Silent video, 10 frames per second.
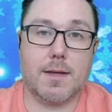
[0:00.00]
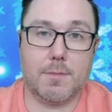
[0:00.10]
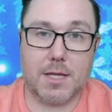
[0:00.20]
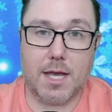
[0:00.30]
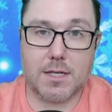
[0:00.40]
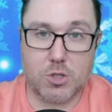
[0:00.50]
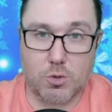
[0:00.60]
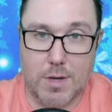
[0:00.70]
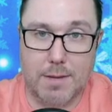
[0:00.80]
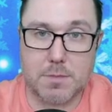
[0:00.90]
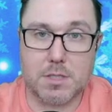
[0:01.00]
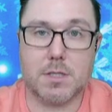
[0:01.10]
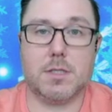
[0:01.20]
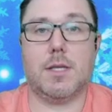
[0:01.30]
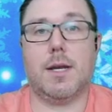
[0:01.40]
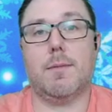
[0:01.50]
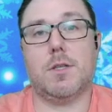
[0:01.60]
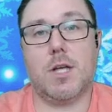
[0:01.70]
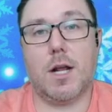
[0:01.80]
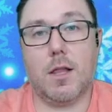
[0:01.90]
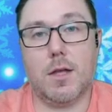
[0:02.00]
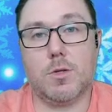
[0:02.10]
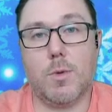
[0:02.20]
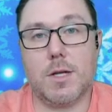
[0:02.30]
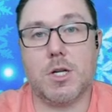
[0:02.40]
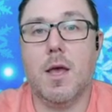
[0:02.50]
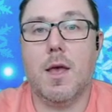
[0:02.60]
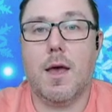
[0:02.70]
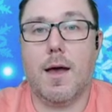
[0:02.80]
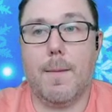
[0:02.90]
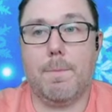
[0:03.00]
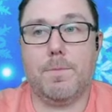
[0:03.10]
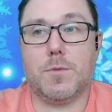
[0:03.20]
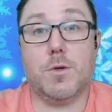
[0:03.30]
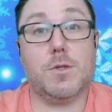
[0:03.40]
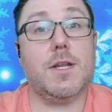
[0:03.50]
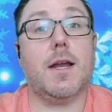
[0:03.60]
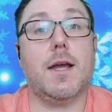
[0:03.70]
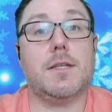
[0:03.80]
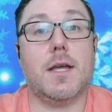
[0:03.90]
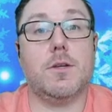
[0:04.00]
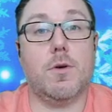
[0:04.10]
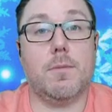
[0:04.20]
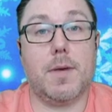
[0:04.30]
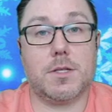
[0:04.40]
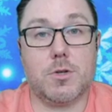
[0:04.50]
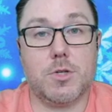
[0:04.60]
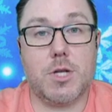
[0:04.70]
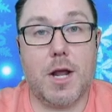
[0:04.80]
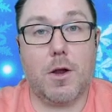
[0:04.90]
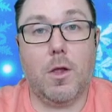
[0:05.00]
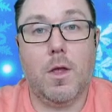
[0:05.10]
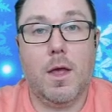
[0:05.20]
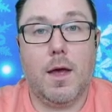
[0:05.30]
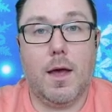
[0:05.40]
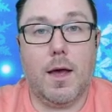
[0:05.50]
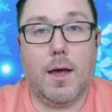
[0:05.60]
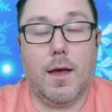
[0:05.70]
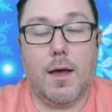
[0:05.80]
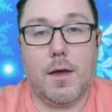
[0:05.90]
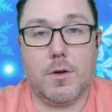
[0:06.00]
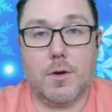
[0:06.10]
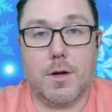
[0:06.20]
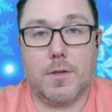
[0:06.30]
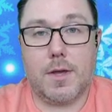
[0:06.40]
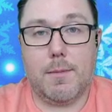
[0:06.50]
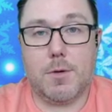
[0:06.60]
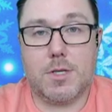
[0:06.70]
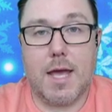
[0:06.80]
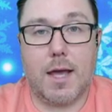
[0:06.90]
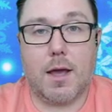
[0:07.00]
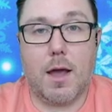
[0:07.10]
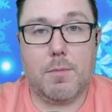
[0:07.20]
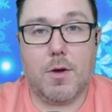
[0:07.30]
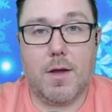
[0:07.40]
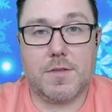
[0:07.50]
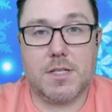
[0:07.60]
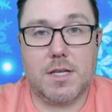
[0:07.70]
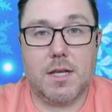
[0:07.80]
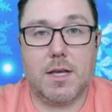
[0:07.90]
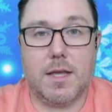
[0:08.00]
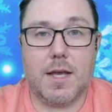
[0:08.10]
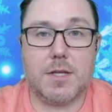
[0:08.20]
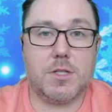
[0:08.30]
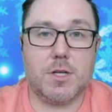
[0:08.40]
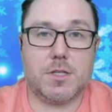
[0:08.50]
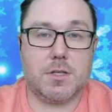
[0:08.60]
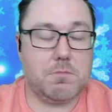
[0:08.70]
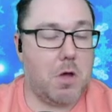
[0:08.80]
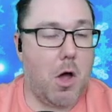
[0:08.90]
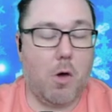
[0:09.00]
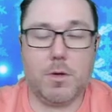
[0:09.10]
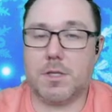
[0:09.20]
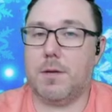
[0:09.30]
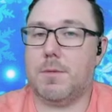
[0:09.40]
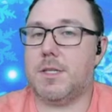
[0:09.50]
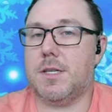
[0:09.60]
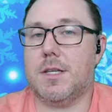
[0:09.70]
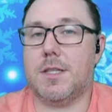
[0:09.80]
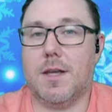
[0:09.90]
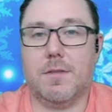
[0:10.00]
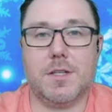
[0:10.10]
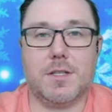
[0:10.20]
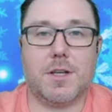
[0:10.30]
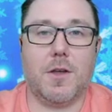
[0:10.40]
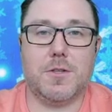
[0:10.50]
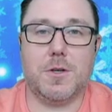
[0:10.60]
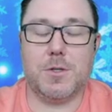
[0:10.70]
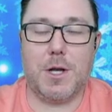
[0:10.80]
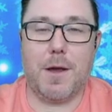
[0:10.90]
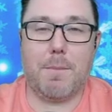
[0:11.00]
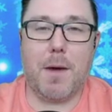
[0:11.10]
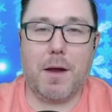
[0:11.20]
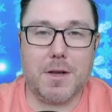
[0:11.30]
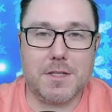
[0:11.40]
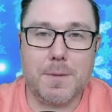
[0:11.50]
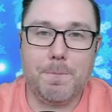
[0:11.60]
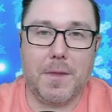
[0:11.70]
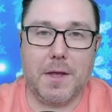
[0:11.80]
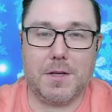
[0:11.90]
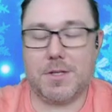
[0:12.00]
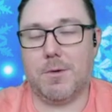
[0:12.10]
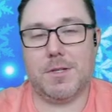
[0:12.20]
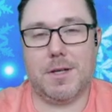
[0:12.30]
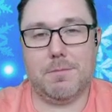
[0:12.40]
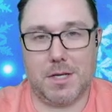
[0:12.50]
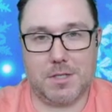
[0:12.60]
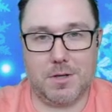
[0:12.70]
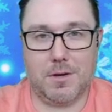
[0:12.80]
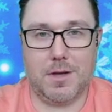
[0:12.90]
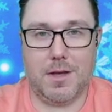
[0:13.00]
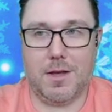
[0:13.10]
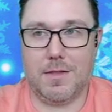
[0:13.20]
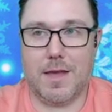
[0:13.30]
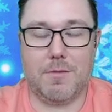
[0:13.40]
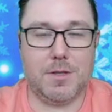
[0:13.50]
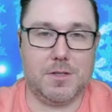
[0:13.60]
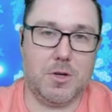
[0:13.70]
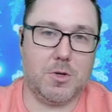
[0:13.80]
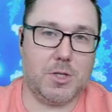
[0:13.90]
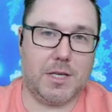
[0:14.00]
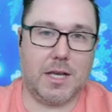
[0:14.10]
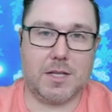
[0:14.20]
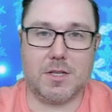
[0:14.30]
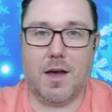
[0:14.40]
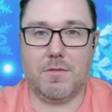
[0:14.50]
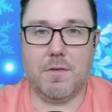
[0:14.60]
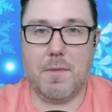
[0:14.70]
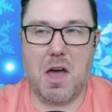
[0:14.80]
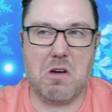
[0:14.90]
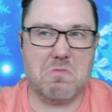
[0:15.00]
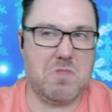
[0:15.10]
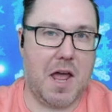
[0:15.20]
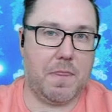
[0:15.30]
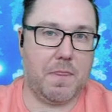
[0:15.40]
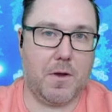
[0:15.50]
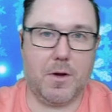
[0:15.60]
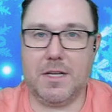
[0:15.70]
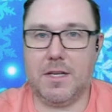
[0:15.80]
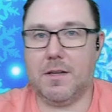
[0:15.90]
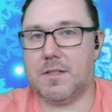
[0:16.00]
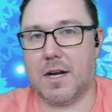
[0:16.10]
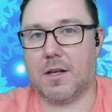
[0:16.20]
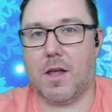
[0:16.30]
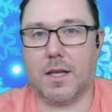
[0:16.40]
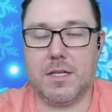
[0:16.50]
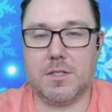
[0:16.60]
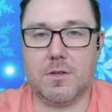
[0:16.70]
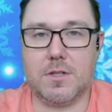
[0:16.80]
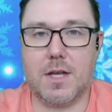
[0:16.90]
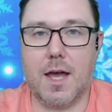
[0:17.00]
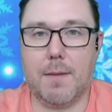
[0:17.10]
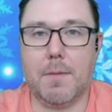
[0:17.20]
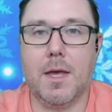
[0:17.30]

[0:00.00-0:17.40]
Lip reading: Tommy the Cat Streams is the name of the channel on Twitch. Tuesday nights I do a Mixer channel under another gamer tag, HyperFC, and that's just always going to be Sea of Thieves. It's called Tuesday Night Pirates, and it's always on Mixer. And that one usually kicks off about 9:30, 10 o'clock Eastern time.